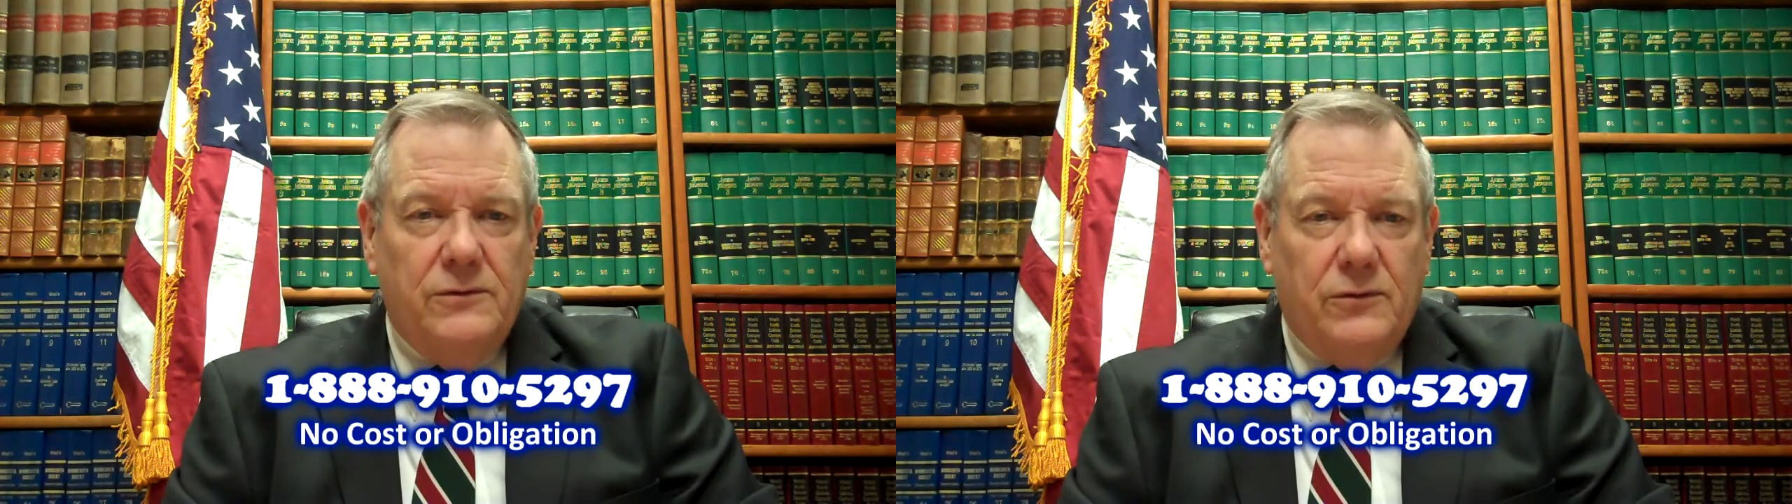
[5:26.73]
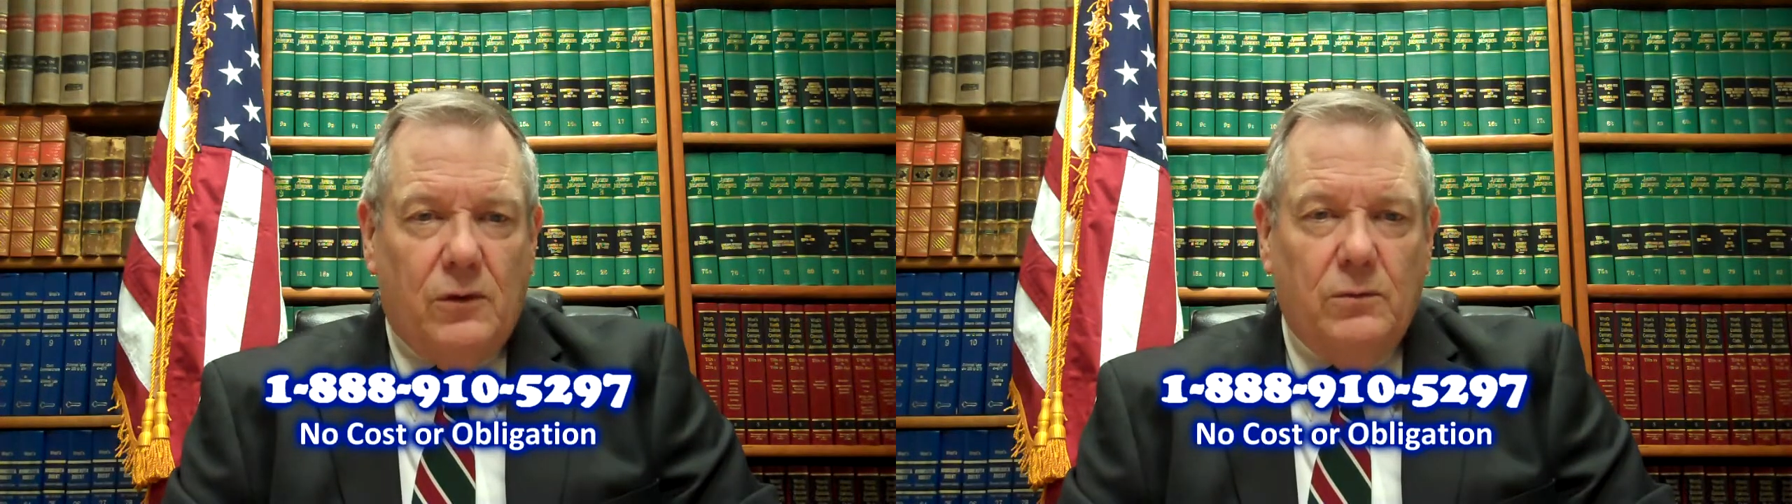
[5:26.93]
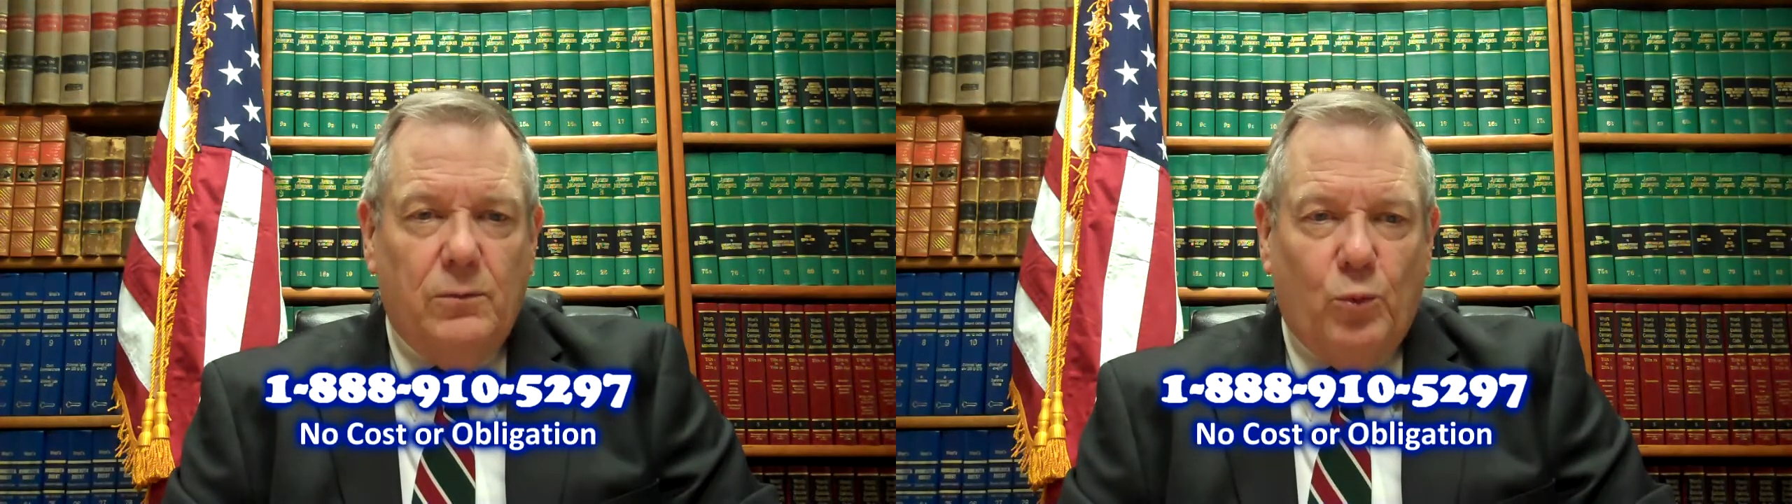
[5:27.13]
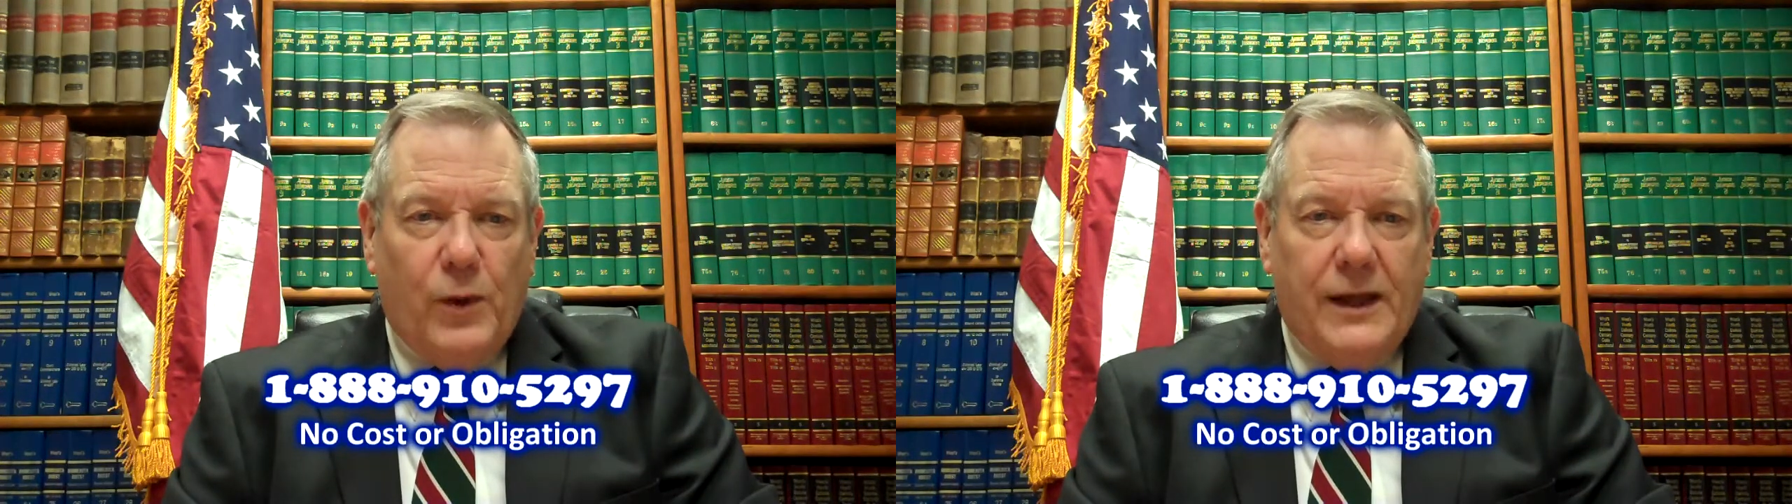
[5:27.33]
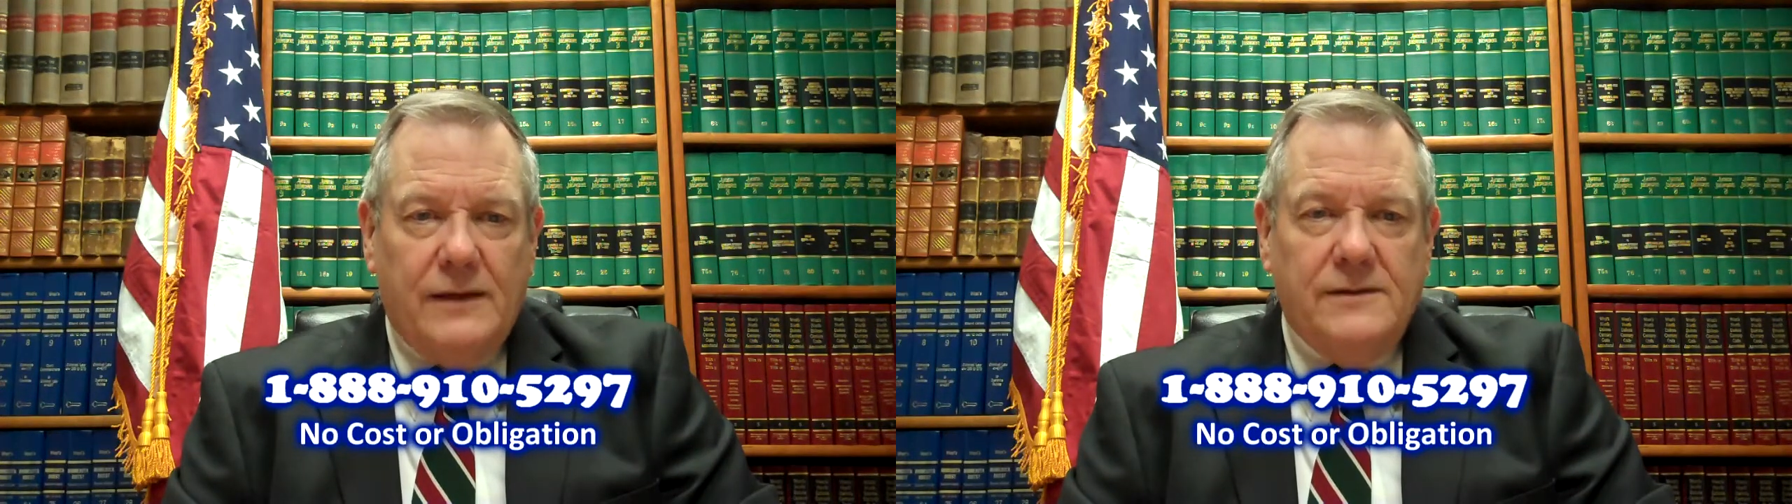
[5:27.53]
Don't
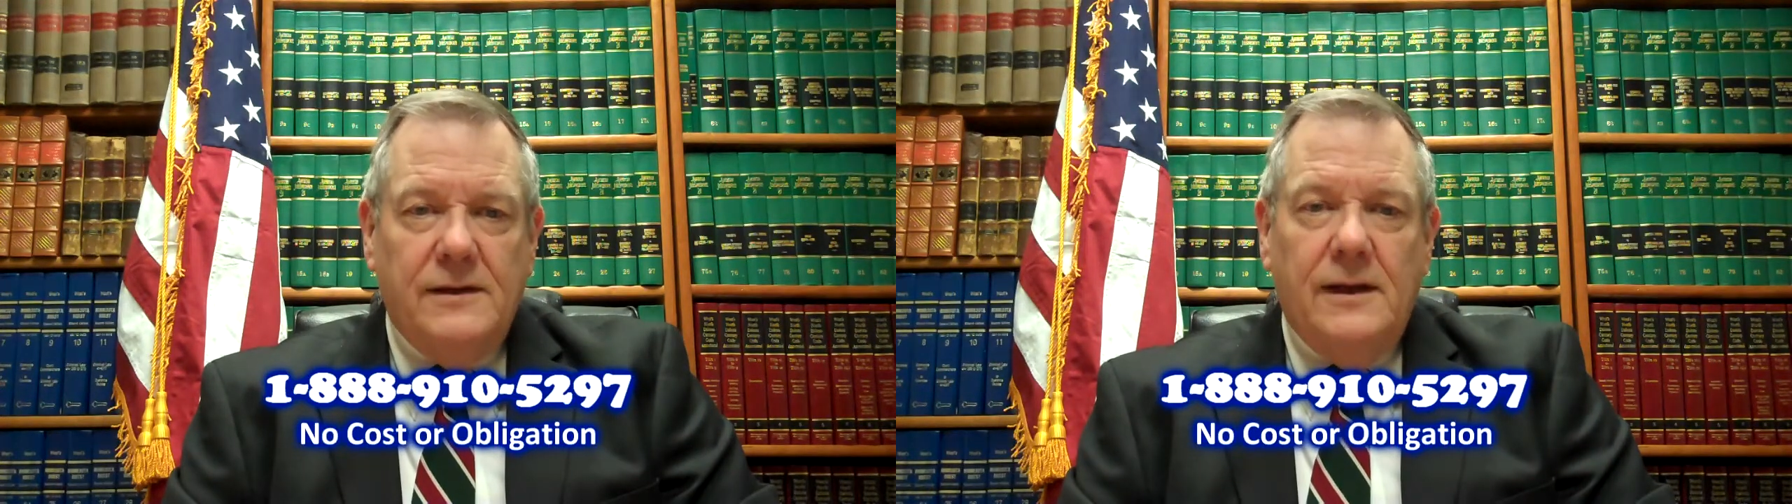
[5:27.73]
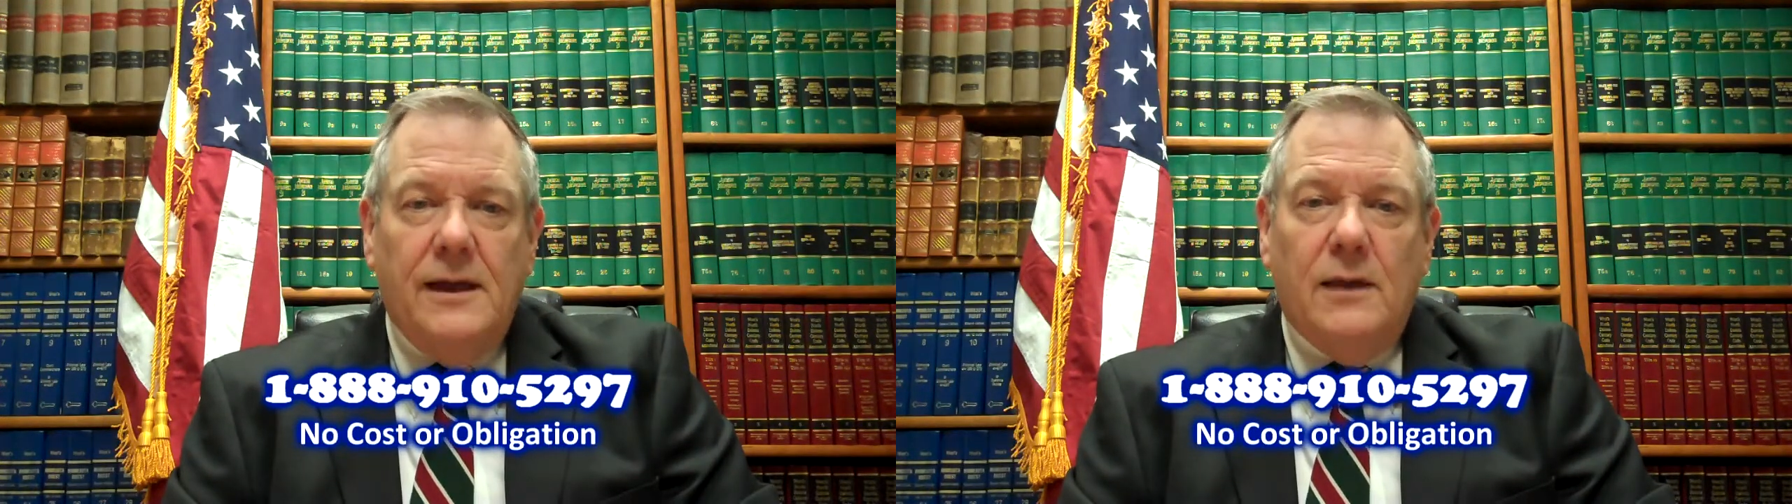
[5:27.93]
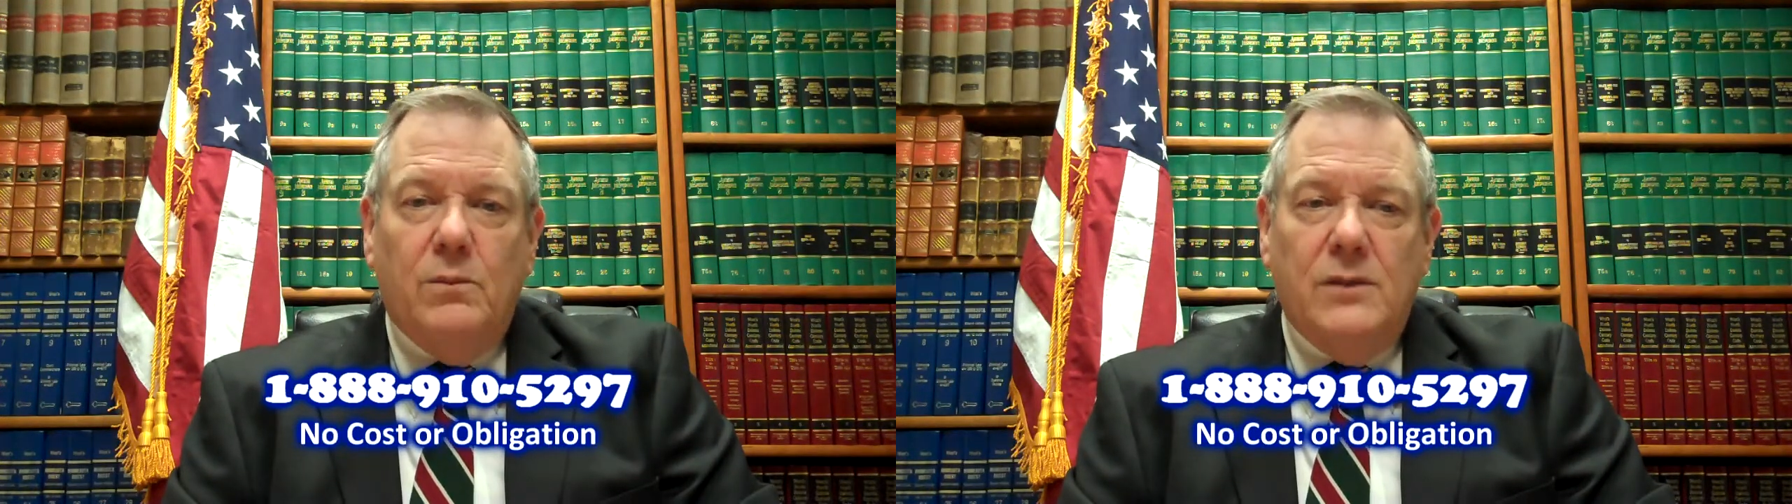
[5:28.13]
wait and